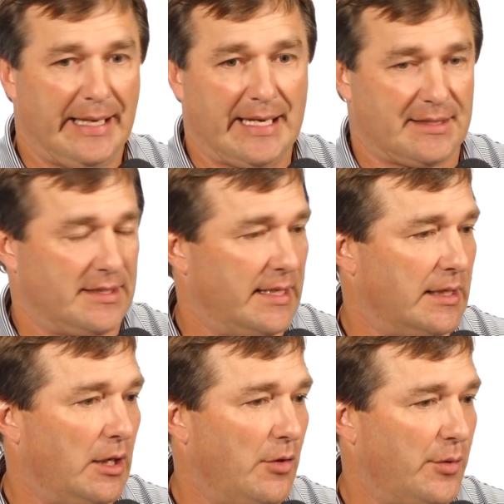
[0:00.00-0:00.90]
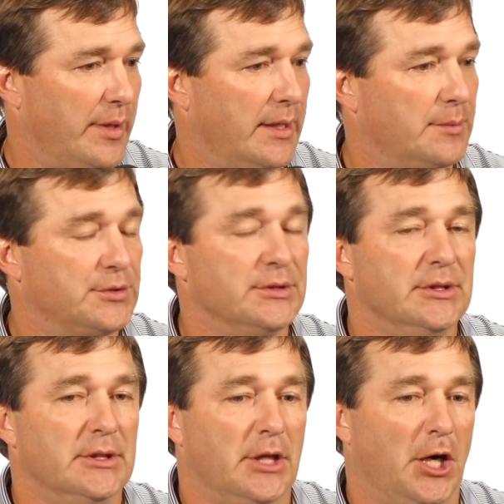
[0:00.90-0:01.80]
has to take all the reps.
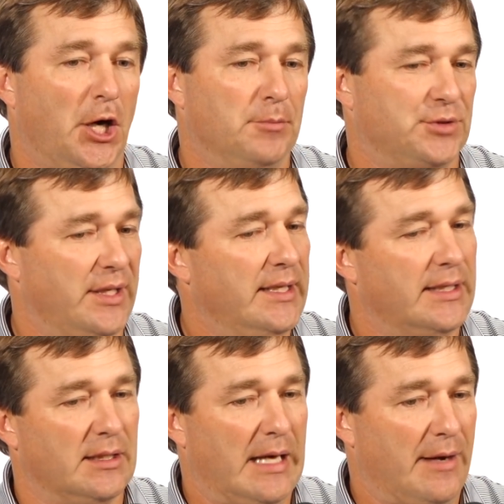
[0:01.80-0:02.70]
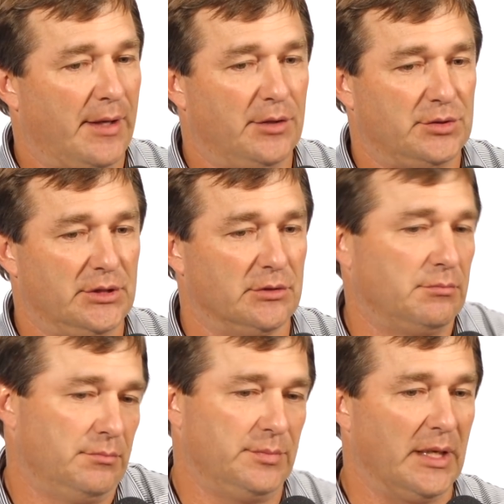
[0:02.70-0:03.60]
So he didn't get a lot of those. He'll
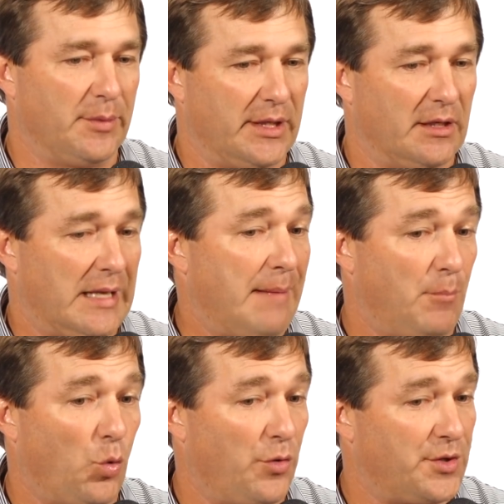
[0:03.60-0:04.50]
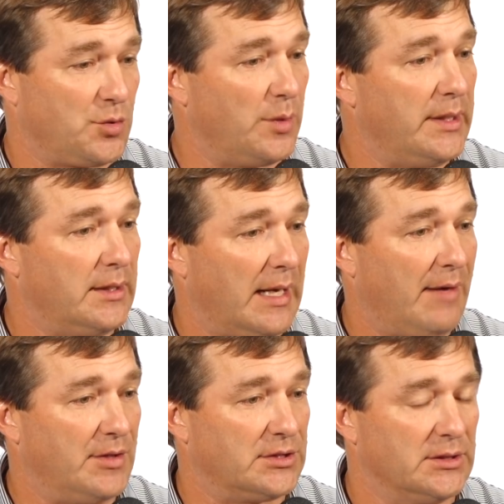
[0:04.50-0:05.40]
be able to get a lot more this week,
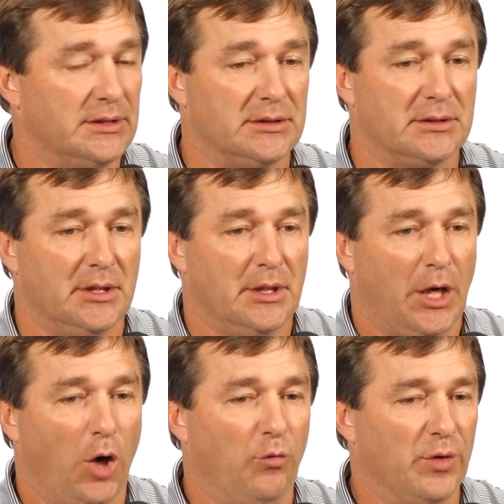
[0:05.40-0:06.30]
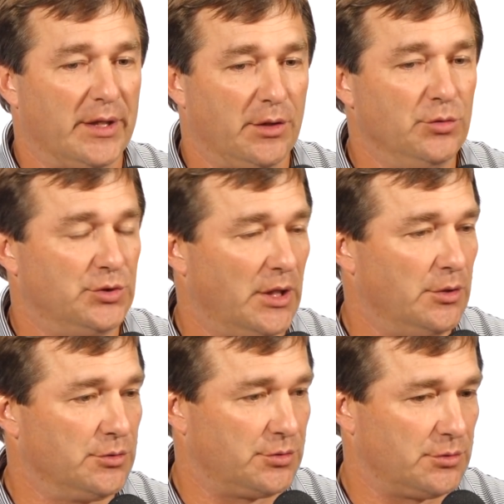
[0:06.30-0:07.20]
obviously, and hopefully use
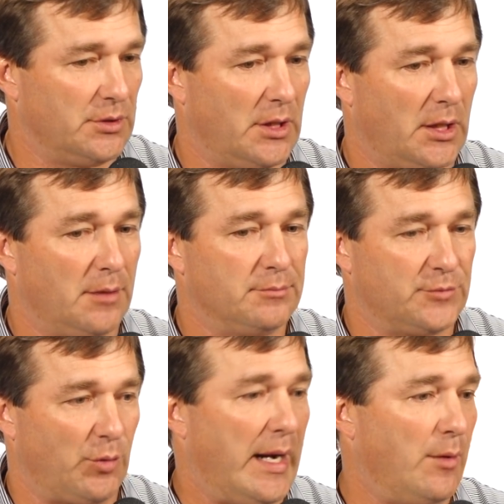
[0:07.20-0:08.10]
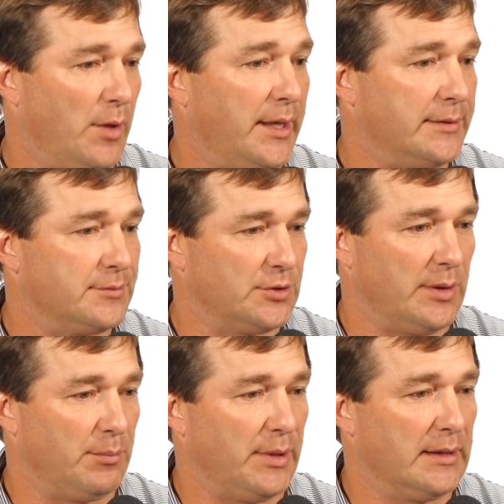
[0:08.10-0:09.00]
those the right way so
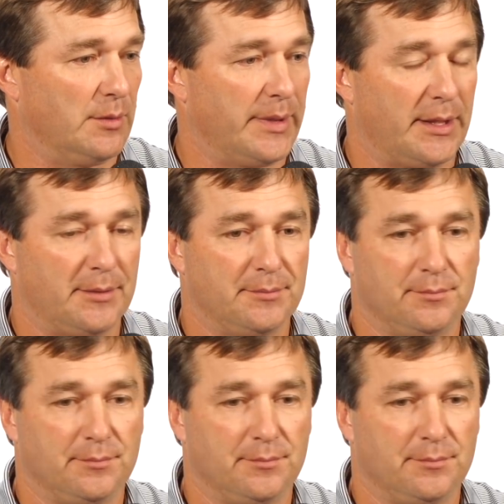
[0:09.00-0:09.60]
he can play a little better.